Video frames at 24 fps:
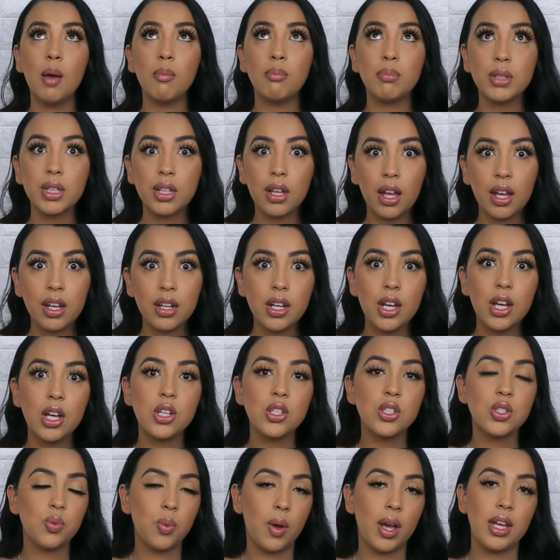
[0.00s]
blood,
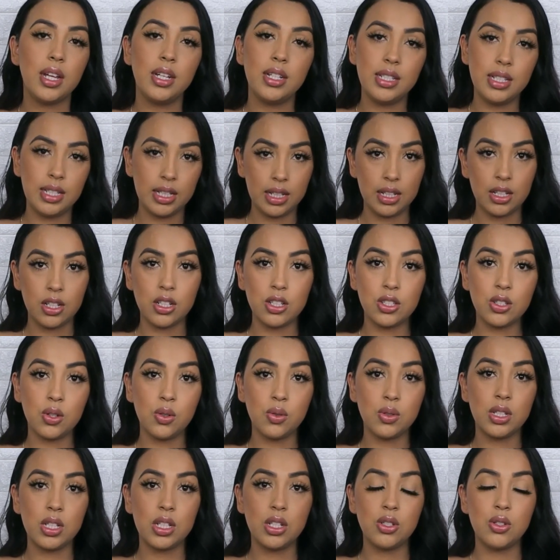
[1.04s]
sweat, and tears
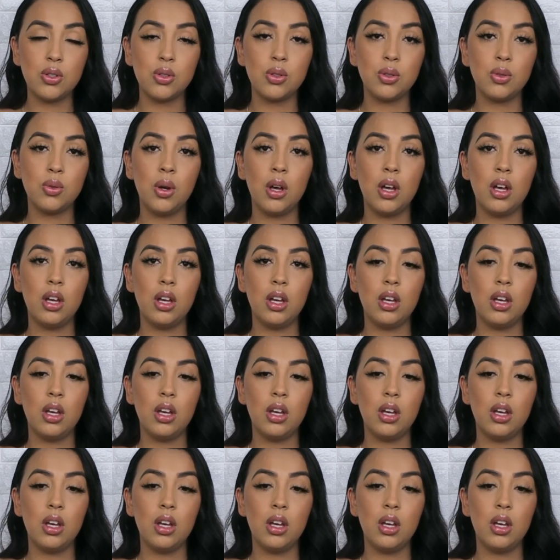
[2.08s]
goes into